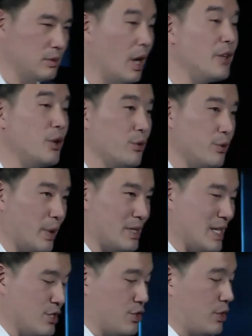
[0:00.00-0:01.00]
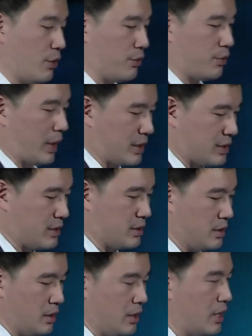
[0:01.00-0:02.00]
unknown threats into known threats.
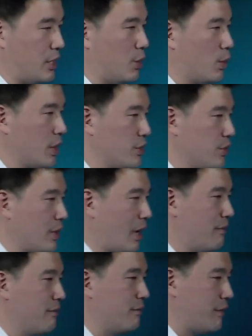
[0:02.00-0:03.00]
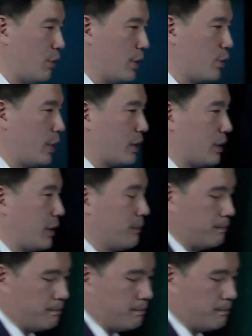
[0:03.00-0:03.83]
And you want to do that very quickly.